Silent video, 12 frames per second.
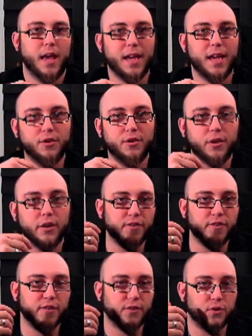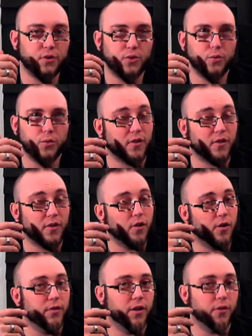And you could also do what's
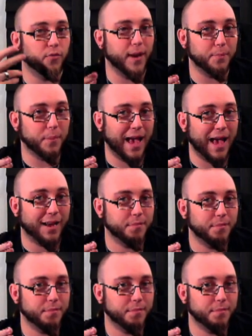called a ringback.